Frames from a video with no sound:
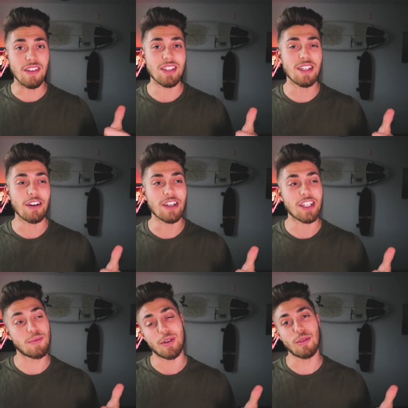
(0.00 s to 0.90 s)
This series
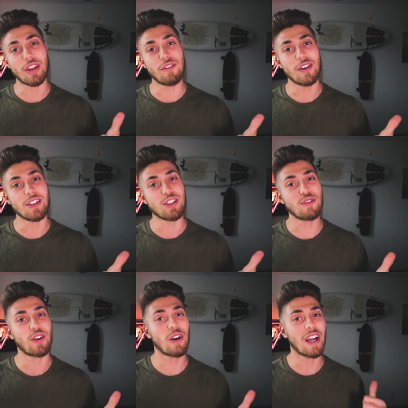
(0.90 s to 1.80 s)
has been really fun so
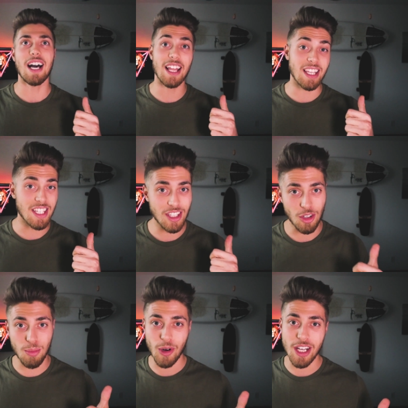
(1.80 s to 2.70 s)
far. I like this
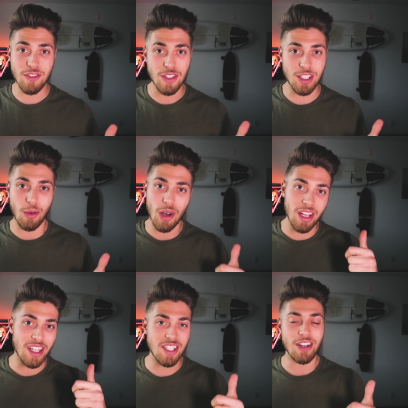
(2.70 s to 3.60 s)
little price versus
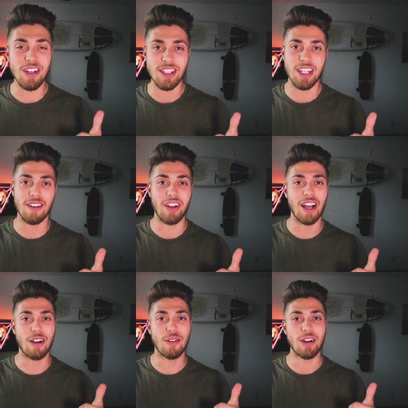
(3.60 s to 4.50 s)
quality series that I've
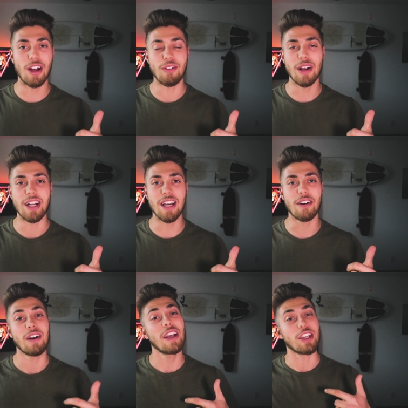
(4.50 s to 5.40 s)
got going on right
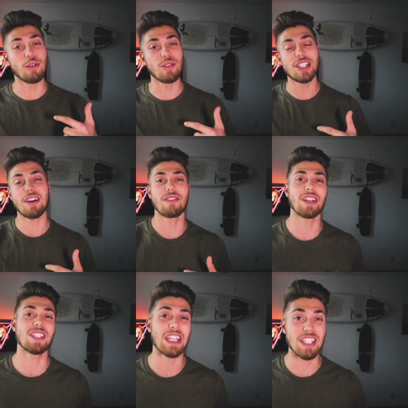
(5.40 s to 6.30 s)
now. You will
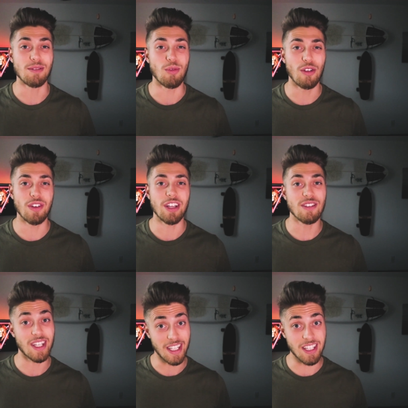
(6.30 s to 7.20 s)
definitely see some more
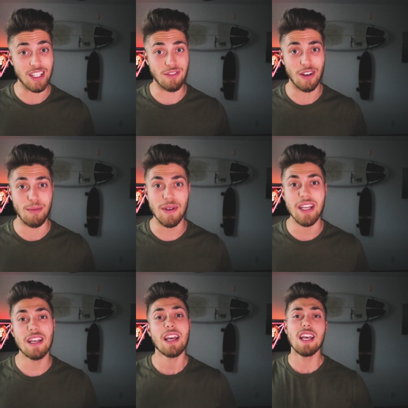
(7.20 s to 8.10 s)
videos like this from
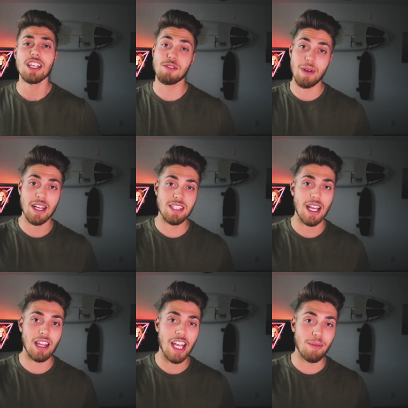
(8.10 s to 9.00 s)
me. Smash
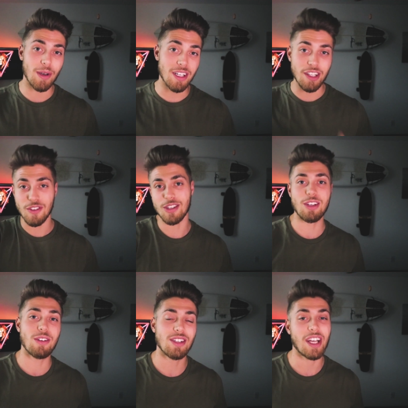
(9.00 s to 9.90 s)
that like button if you
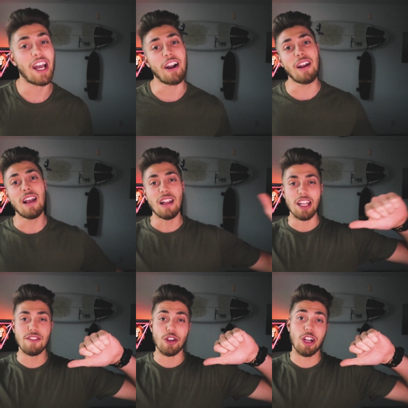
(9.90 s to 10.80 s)
so desire.
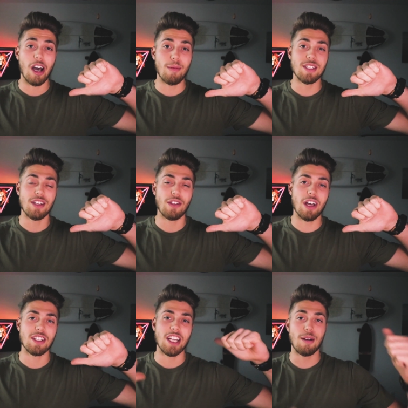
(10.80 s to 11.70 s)
Leave your comments and
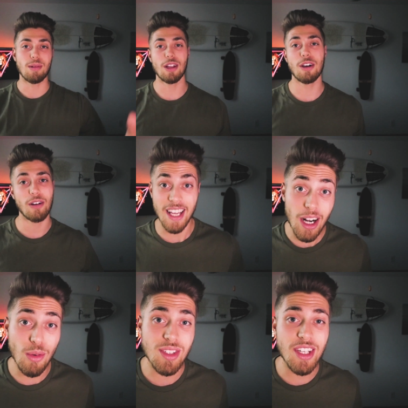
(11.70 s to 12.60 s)
thoughts down below, and
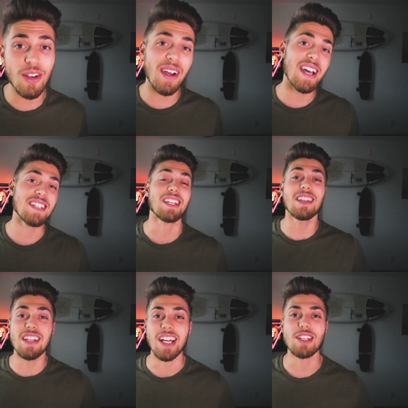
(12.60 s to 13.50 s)
I will see you guys
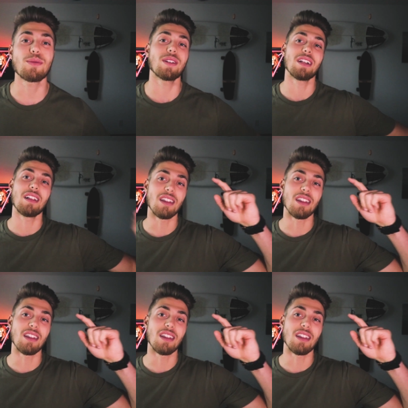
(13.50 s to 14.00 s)
in the next one.